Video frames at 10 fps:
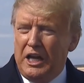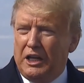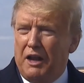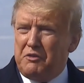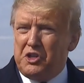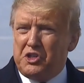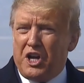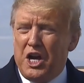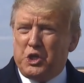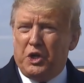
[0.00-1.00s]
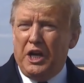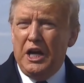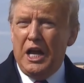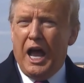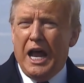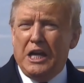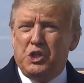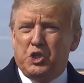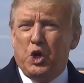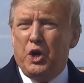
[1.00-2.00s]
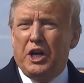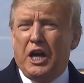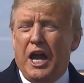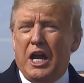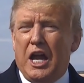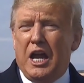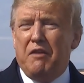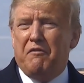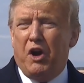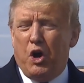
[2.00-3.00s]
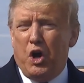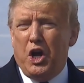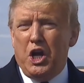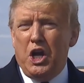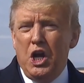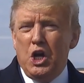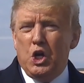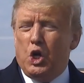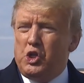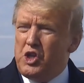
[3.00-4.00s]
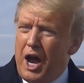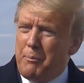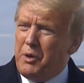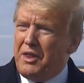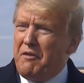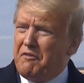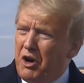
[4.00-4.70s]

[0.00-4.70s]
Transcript: He loves his country, and he's doing a very good job with a